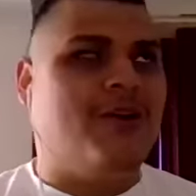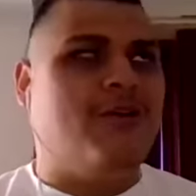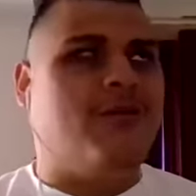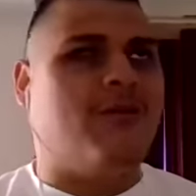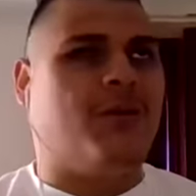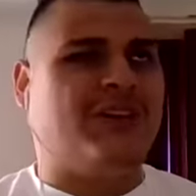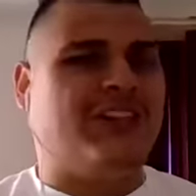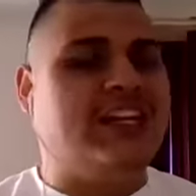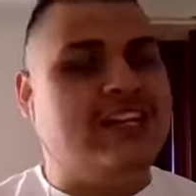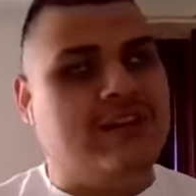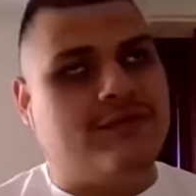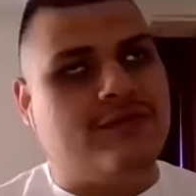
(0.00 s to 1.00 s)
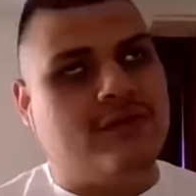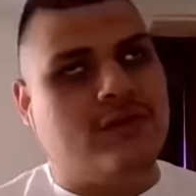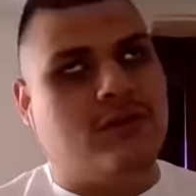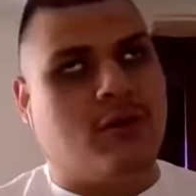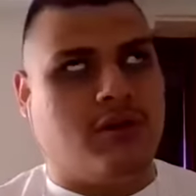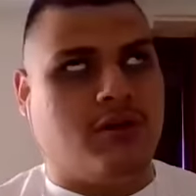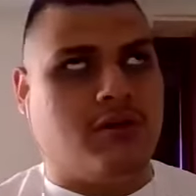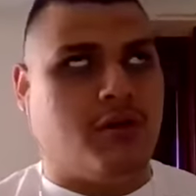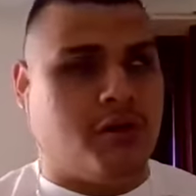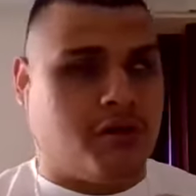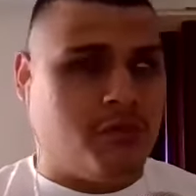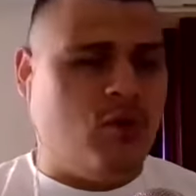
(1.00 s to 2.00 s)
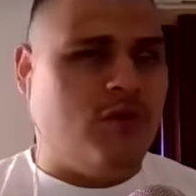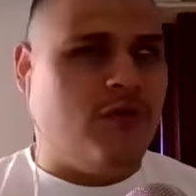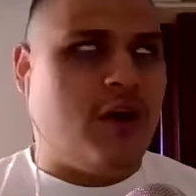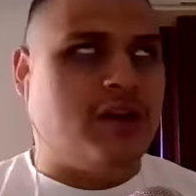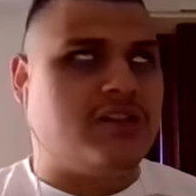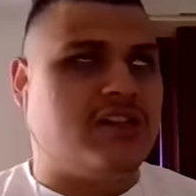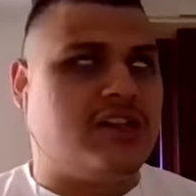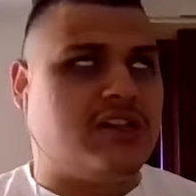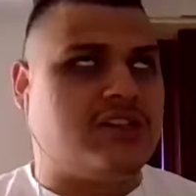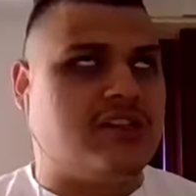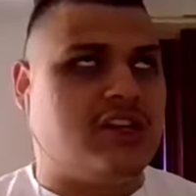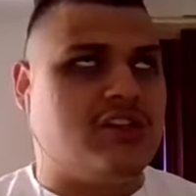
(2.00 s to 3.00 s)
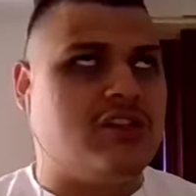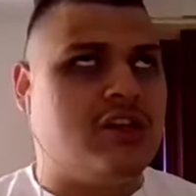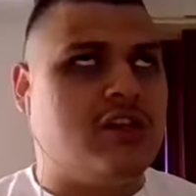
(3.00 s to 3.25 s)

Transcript: or leave. Or, or move on to the next stage.